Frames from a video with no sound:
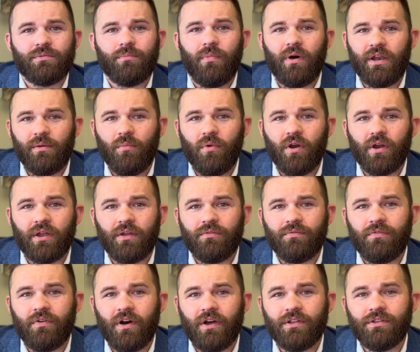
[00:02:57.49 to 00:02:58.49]
money market
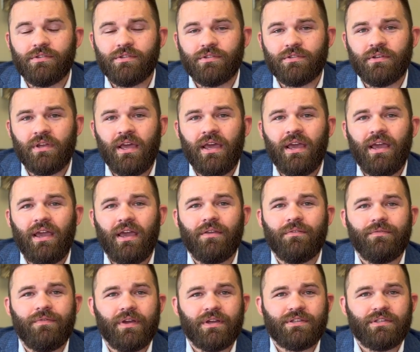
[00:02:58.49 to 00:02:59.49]
funds, and
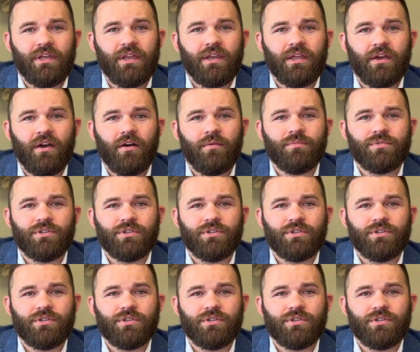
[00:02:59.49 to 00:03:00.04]
fixed income